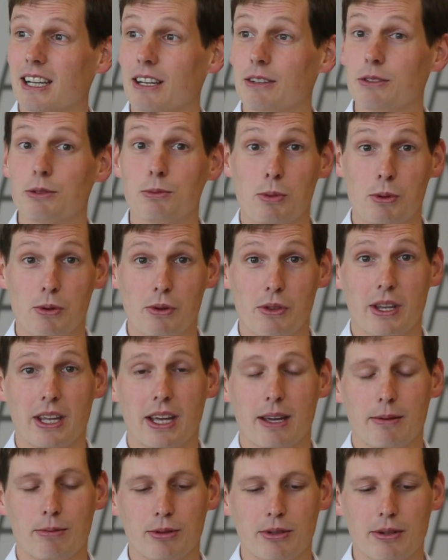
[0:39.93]
I was born
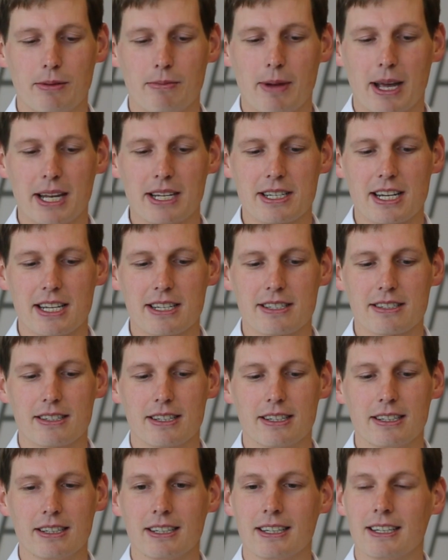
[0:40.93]
there, born in
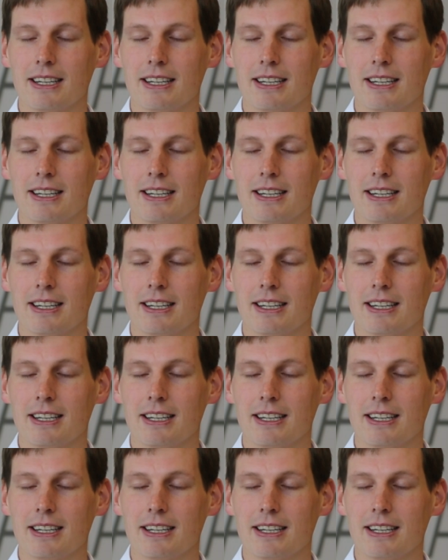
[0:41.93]
Manchester.